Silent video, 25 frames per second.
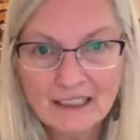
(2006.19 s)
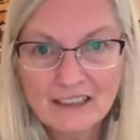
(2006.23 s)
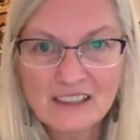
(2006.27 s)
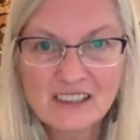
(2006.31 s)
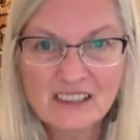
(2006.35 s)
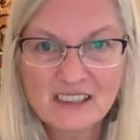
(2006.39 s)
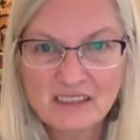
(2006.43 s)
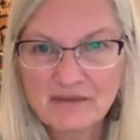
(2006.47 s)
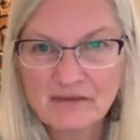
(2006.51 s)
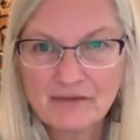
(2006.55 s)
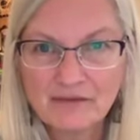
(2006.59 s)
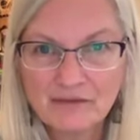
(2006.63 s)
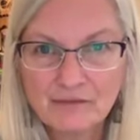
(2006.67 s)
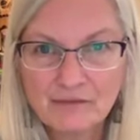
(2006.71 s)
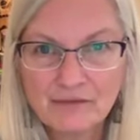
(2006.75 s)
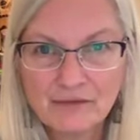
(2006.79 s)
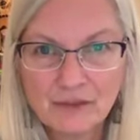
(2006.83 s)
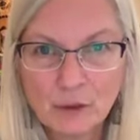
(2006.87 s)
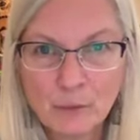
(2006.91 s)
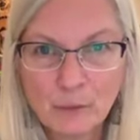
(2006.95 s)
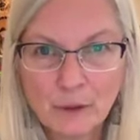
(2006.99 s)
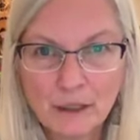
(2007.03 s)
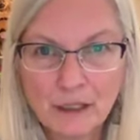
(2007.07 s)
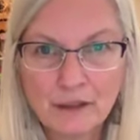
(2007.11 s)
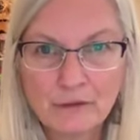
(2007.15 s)
I just
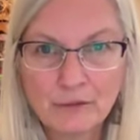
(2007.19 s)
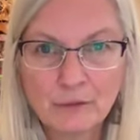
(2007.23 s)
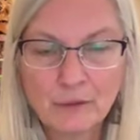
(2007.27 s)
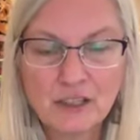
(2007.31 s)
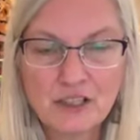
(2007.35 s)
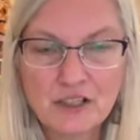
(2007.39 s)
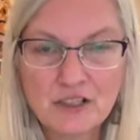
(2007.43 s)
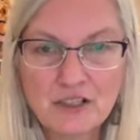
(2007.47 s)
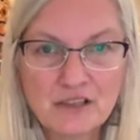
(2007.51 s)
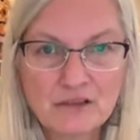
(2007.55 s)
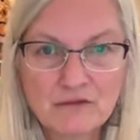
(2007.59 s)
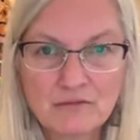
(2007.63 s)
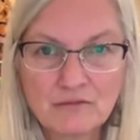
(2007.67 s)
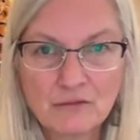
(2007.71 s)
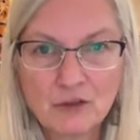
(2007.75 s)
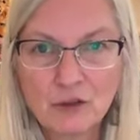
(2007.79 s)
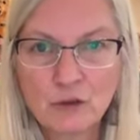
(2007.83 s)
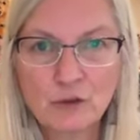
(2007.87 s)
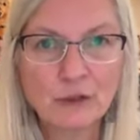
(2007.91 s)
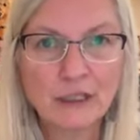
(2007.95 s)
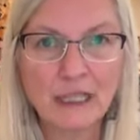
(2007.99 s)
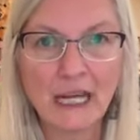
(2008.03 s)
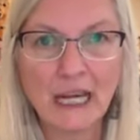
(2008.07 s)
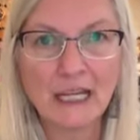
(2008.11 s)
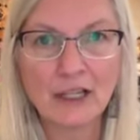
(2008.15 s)
feel better if we just
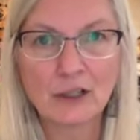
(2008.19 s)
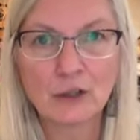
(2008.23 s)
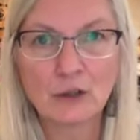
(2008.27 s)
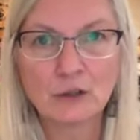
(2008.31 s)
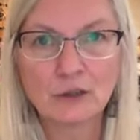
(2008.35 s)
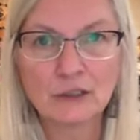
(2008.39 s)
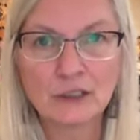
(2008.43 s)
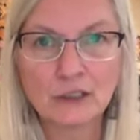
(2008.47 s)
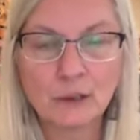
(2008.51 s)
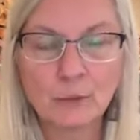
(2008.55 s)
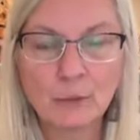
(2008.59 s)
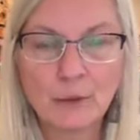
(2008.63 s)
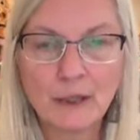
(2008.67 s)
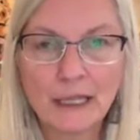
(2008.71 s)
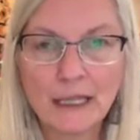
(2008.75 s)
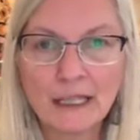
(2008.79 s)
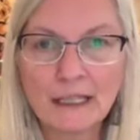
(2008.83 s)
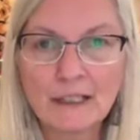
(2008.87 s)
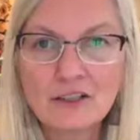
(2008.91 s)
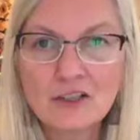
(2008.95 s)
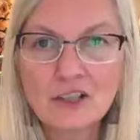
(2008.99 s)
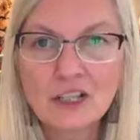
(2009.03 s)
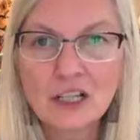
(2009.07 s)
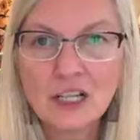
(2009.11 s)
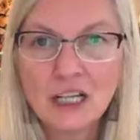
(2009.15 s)
create our own little
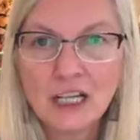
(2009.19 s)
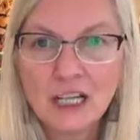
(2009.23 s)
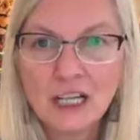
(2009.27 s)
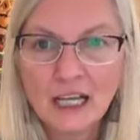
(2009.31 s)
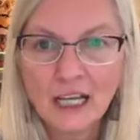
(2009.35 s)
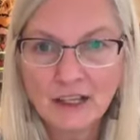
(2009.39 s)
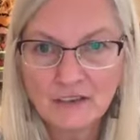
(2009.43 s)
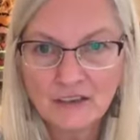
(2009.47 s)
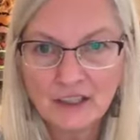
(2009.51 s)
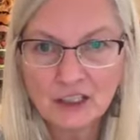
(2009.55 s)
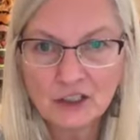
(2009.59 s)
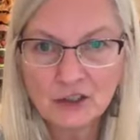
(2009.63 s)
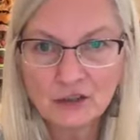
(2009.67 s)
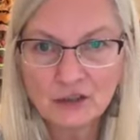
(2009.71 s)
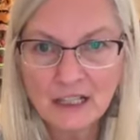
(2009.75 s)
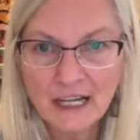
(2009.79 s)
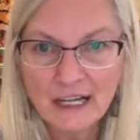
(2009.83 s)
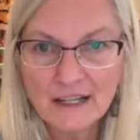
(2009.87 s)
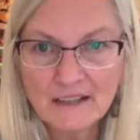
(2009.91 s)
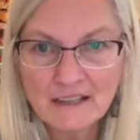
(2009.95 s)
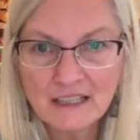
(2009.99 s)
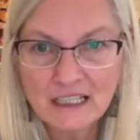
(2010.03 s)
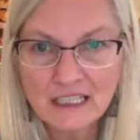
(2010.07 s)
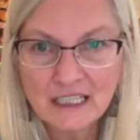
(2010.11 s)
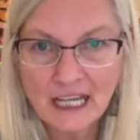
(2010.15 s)
page. And then you
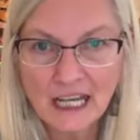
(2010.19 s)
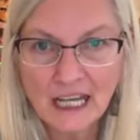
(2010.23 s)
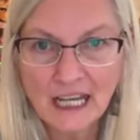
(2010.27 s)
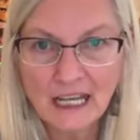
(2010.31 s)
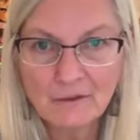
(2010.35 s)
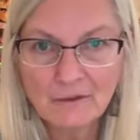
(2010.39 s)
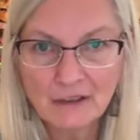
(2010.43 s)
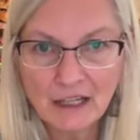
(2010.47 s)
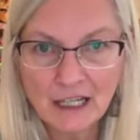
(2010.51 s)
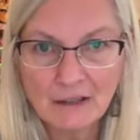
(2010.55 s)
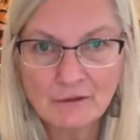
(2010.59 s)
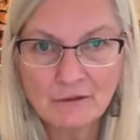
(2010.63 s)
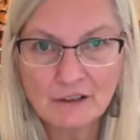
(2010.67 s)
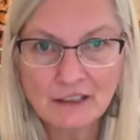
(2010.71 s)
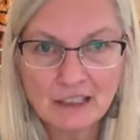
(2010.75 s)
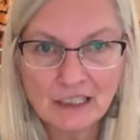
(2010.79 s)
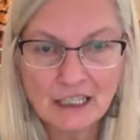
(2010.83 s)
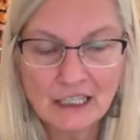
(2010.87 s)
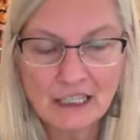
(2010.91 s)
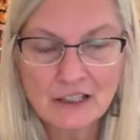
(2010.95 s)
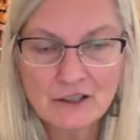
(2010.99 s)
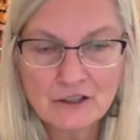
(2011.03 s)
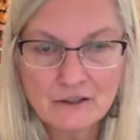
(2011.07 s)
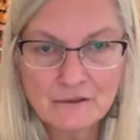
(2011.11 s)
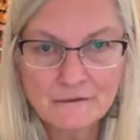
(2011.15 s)
guys can have
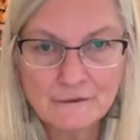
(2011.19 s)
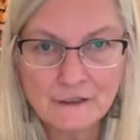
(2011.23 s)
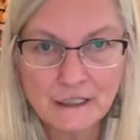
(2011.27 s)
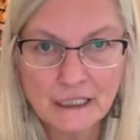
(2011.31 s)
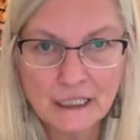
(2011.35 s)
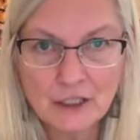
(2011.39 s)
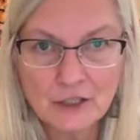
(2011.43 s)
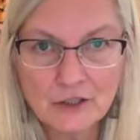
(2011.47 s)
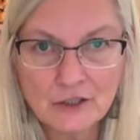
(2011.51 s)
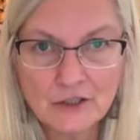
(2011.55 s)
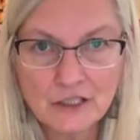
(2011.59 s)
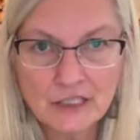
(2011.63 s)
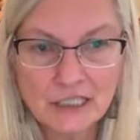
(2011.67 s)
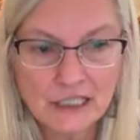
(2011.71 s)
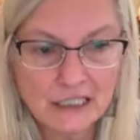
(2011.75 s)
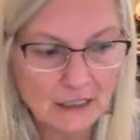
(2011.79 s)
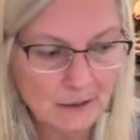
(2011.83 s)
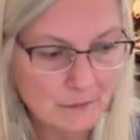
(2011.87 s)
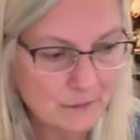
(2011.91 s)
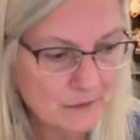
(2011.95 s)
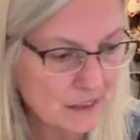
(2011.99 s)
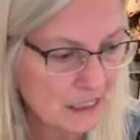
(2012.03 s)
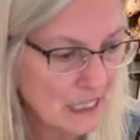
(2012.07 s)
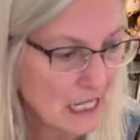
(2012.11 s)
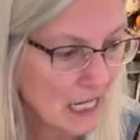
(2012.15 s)
everything at your
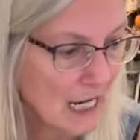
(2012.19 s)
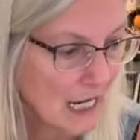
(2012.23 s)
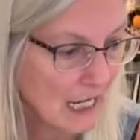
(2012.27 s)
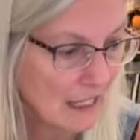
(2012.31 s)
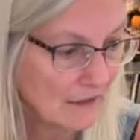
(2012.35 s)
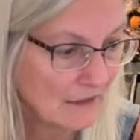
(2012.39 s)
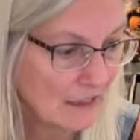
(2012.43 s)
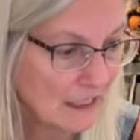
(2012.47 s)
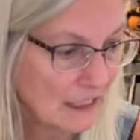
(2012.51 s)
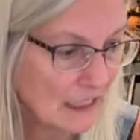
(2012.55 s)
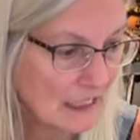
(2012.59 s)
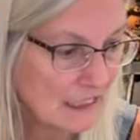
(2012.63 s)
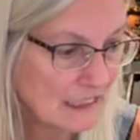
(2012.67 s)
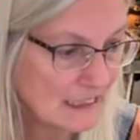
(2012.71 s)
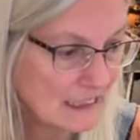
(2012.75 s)
fingertips. And